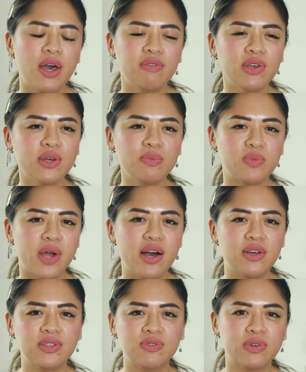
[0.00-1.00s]
Having good
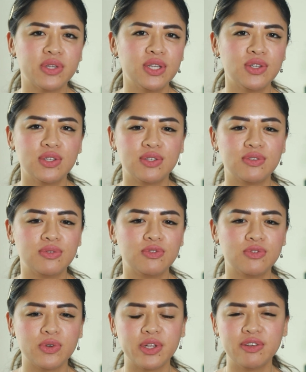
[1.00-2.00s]
brows really just
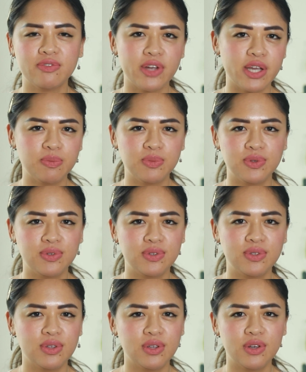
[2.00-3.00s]
fully
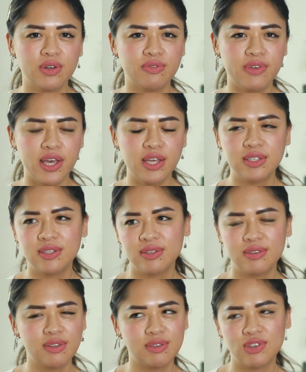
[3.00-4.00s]
frames your
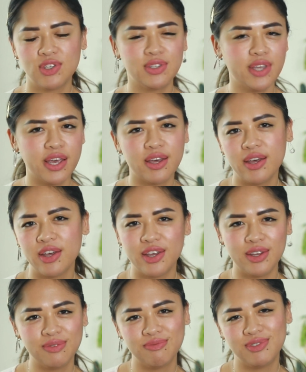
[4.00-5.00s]
face, just like a
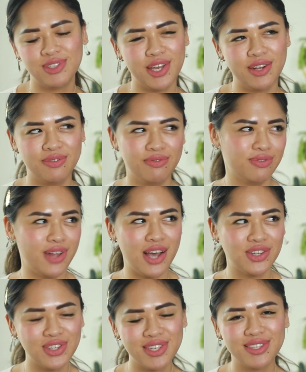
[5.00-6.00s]
good set of
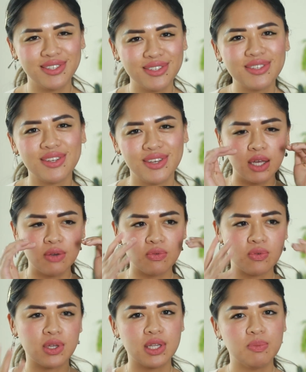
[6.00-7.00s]
lashes. It
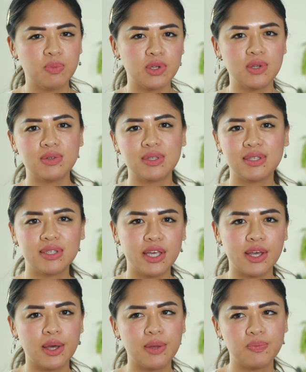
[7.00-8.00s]
really produces
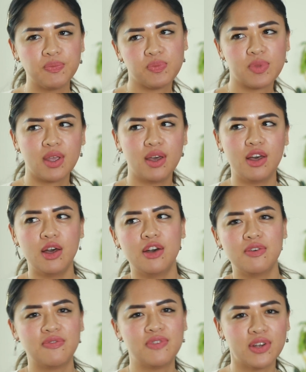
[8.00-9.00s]
like
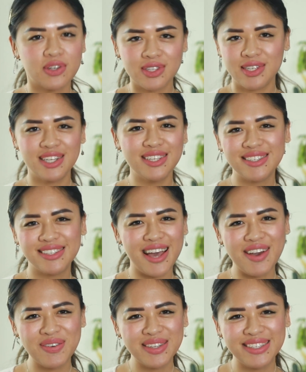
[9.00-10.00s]
a fierceness,
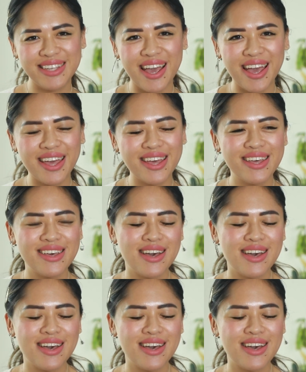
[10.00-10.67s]
I would say.